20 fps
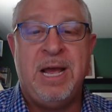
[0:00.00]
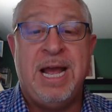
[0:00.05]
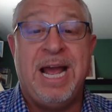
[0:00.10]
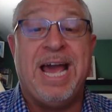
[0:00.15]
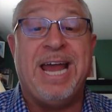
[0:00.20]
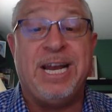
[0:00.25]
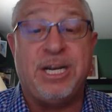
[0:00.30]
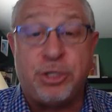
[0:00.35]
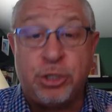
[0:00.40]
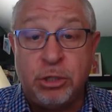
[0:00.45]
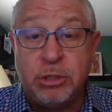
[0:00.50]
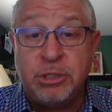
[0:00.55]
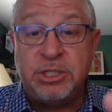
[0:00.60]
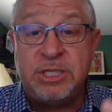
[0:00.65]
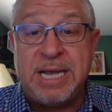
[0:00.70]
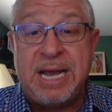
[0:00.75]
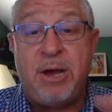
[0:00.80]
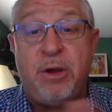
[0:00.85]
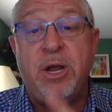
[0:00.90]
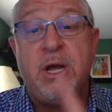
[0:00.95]
And it turns
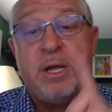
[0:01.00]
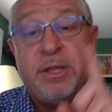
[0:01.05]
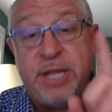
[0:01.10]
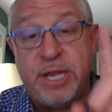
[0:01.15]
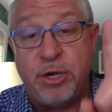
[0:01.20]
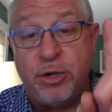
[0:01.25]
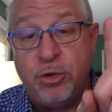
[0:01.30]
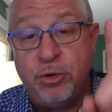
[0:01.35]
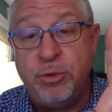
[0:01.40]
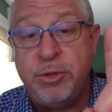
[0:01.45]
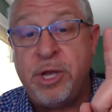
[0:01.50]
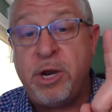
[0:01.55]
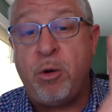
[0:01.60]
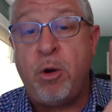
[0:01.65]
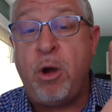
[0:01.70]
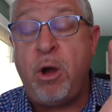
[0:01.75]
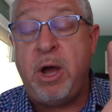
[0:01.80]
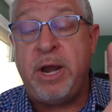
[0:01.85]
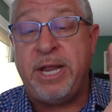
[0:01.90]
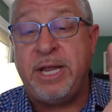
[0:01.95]
out they knew their
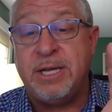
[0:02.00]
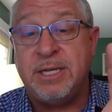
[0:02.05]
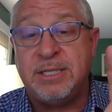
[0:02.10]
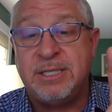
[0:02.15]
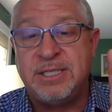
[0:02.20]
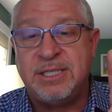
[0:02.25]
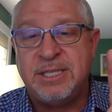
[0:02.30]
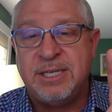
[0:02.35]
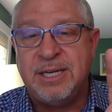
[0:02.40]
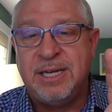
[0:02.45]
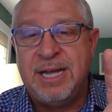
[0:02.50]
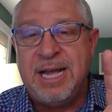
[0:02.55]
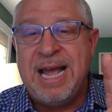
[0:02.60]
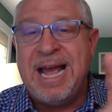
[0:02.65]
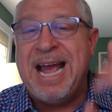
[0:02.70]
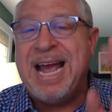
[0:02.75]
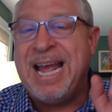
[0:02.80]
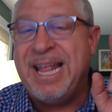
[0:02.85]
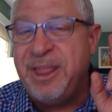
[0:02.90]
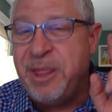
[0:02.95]
audience,
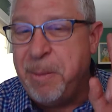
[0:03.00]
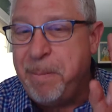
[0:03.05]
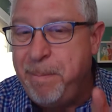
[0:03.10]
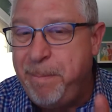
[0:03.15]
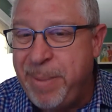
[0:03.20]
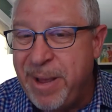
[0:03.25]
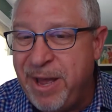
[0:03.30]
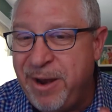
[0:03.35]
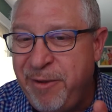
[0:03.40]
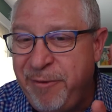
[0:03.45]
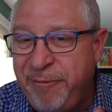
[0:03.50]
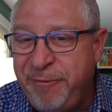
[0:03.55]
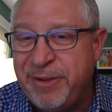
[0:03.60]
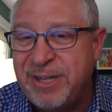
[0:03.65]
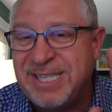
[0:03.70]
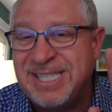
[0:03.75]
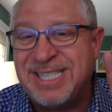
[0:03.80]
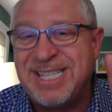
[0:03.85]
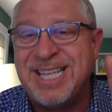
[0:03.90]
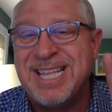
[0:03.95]
and the
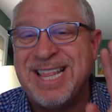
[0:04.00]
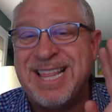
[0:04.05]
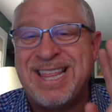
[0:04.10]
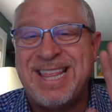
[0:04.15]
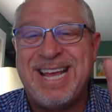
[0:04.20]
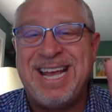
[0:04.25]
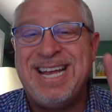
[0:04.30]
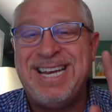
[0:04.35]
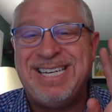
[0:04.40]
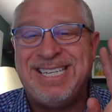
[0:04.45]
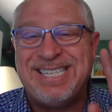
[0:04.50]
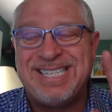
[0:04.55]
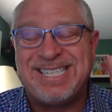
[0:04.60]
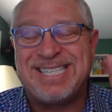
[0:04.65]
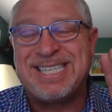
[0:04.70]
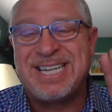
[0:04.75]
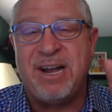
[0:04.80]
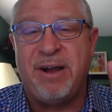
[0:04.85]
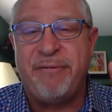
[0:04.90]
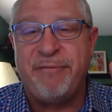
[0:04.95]
benefits that they
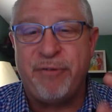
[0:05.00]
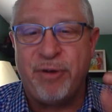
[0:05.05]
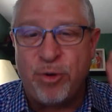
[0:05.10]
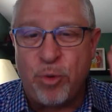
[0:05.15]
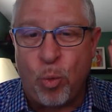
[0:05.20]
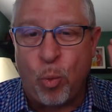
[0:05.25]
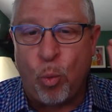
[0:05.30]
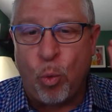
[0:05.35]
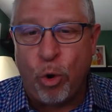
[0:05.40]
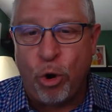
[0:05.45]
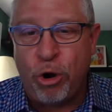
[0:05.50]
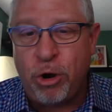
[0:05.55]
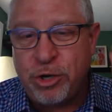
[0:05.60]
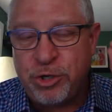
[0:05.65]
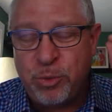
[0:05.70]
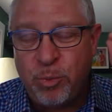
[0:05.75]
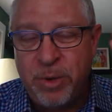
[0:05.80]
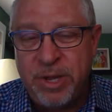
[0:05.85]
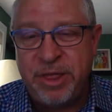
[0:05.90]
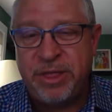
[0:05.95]
discovered
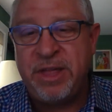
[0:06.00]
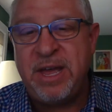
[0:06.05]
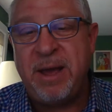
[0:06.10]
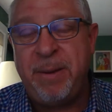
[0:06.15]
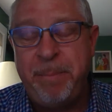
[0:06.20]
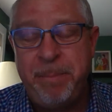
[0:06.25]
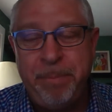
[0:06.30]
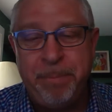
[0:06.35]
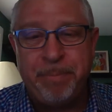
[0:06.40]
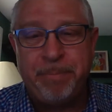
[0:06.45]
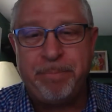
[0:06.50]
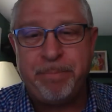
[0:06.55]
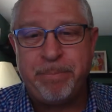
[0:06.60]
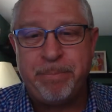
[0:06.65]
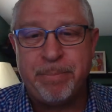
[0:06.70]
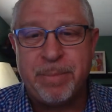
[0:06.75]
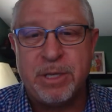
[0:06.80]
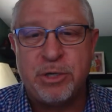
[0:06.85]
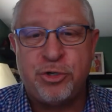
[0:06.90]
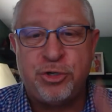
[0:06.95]
worked with them
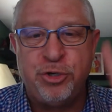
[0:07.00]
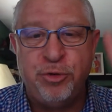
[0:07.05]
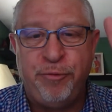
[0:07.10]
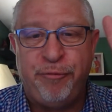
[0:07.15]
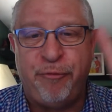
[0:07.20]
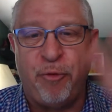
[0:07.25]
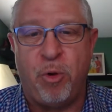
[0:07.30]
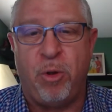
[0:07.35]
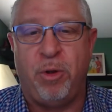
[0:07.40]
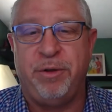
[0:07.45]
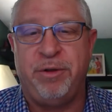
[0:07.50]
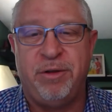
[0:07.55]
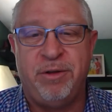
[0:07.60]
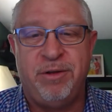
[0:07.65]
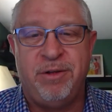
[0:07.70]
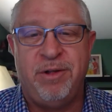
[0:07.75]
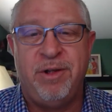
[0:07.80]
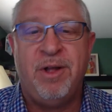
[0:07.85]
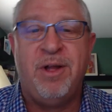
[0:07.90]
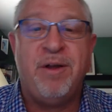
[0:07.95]
twofold.
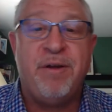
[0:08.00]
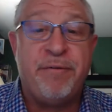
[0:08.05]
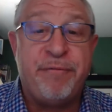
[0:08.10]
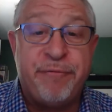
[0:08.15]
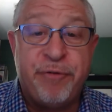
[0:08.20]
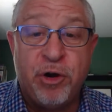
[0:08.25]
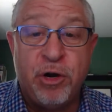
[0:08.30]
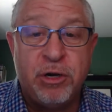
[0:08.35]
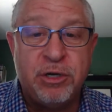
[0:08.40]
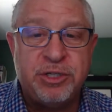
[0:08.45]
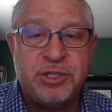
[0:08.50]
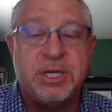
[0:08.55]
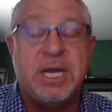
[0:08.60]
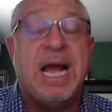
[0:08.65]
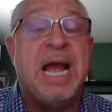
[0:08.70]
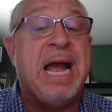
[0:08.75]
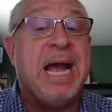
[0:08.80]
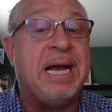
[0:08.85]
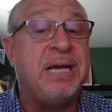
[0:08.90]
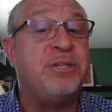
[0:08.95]
First,
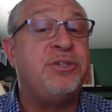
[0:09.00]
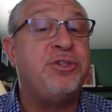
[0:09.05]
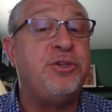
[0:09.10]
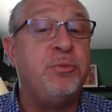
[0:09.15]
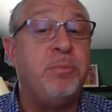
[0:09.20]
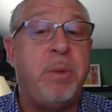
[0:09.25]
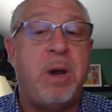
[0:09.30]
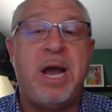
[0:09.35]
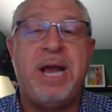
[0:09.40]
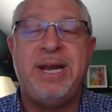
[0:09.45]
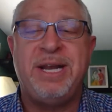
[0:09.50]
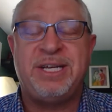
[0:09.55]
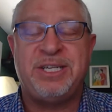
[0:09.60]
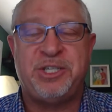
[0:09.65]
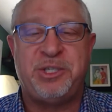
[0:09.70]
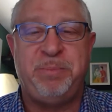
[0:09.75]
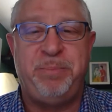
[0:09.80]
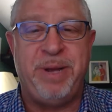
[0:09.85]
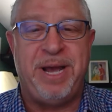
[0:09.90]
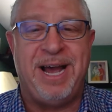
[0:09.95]
as you might
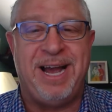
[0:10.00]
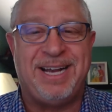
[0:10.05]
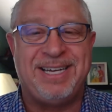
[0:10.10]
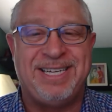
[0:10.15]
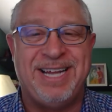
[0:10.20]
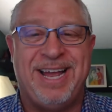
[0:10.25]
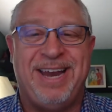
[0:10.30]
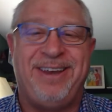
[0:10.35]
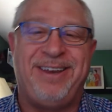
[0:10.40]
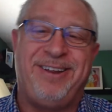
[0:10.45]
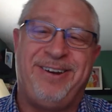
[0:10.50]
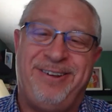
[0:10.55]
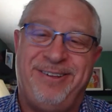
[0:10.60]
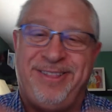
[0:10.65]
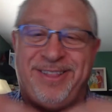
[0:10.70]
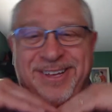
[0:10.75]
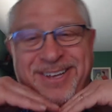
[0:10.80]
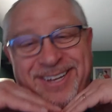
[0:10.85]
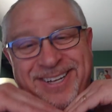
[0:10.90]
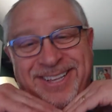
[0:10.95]
expect, and
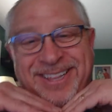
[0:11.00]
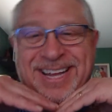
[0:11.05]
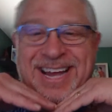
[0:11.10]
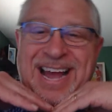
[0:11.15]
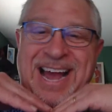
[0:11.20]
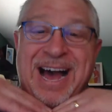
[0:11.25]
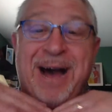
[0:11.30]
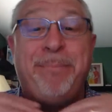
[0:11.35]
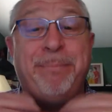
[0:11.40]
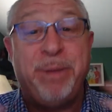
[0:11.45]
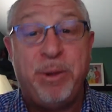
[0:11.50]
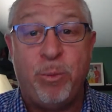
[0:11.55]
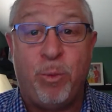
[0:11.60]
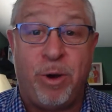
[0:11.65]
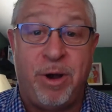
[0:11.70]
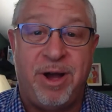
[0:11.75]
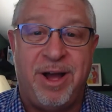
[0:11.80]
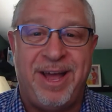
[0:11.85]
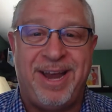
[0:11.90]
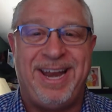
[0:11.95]
the happy
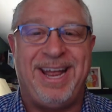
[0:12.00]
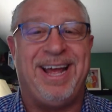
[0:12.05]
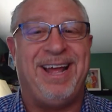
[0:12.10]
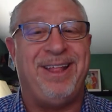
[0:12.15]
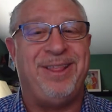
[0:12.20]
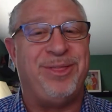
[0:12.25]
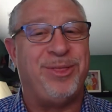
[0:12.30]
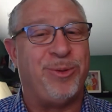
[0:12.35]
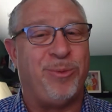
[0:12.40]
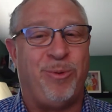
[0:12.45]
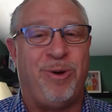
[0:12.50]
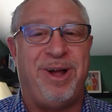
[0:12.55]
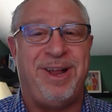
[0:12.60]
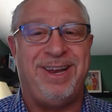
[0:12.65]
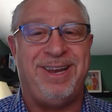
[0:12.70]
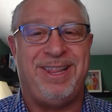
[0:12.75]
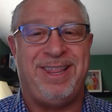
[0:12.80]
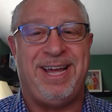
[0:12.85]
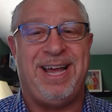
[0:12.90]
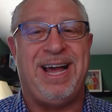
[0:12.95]
one and the
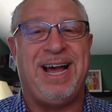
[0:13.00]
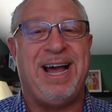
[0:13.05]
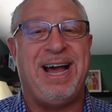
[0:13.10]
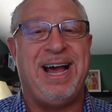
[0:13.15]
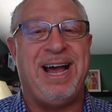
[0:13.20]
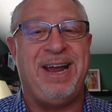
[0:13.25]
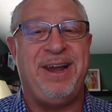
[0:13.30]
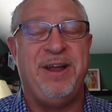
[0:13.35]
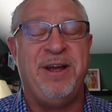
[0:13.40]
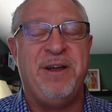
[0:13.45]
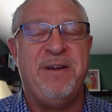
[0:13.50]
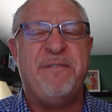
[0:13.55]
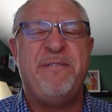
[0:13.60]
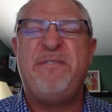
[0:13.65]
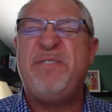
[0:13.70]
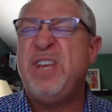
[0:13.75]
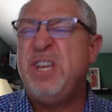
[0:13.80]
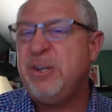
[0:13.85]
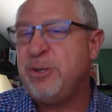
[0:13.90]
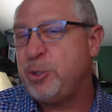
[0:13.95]
one that
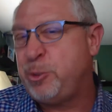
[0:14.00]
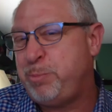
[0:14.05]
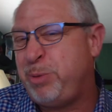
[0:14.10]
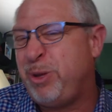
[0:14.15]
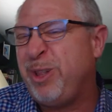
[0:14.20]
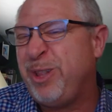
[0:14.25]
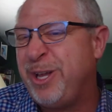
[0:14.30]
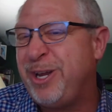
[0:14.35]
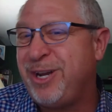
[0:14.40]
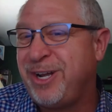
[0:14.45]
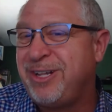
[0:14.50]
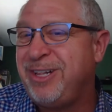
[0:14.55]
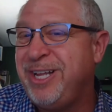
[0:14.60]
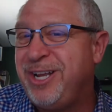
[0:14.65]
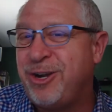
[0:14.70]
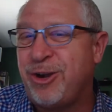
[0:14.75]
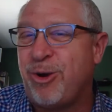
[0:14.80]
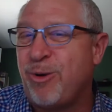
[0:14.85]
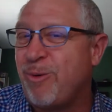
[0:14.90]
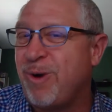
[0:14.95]
feels politically
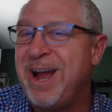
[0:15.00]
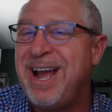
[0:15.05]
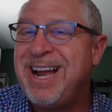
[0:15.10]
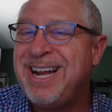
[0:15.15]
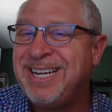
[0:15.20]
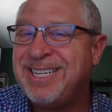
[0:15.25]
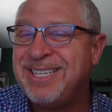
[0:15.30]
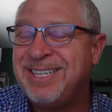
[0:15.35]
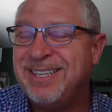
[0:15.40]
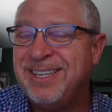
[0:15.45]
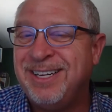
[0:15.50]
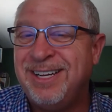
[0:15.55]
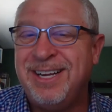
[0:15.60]
correct,